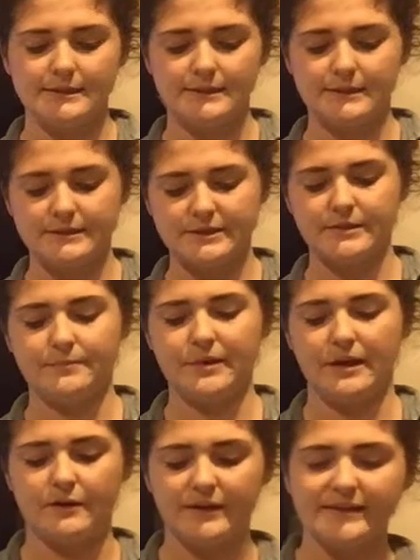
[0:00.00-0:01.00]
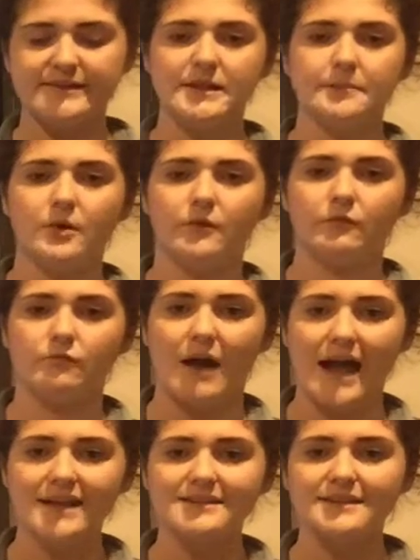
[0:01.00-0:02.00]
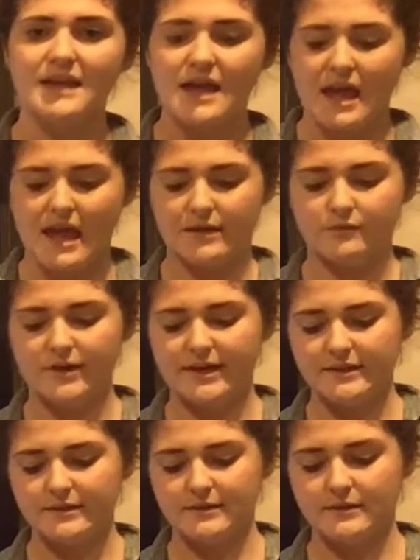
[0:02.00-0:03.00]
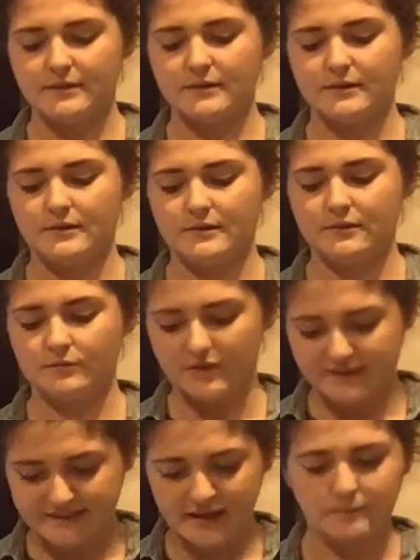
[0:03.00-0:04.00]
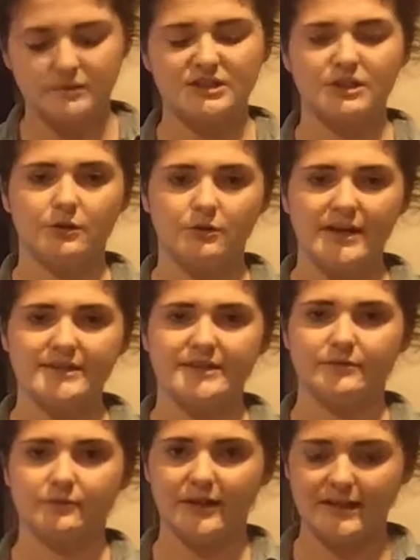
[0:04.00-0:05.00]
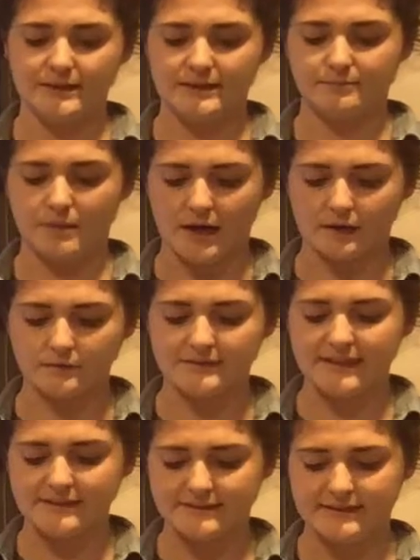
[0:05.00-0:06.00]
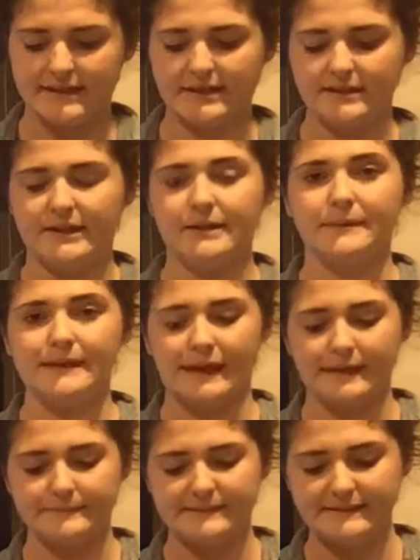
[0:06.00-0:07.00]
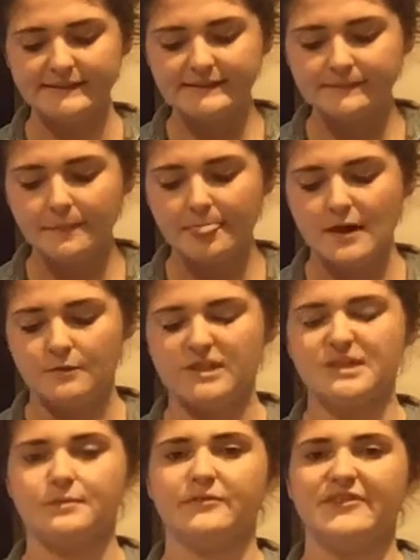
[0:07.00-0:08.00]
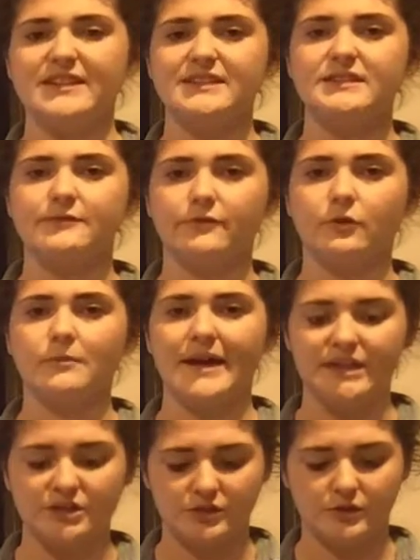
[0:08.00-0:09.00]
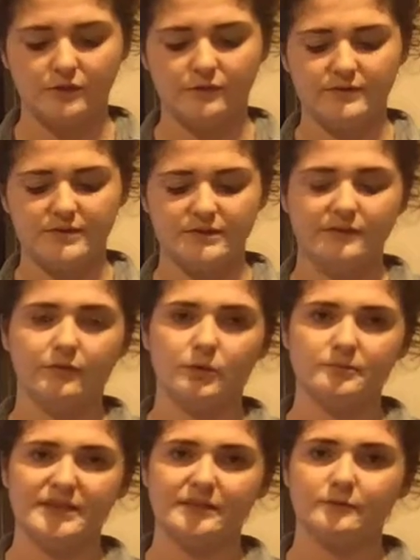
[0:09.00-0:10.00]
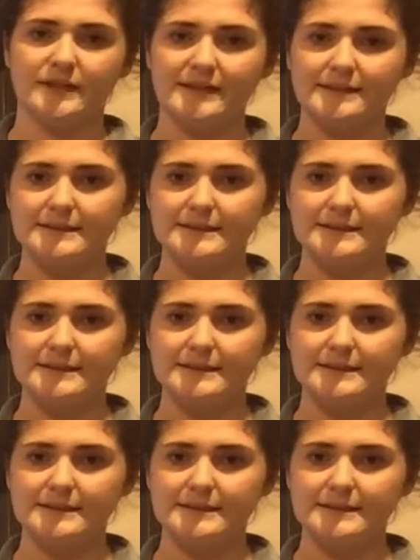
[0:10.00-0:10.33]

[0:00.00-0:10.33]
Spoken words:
into the peritoneum of rats and re-established correct dendritic spinal density in the hippocampus, which prevents the formation of deformed dendritic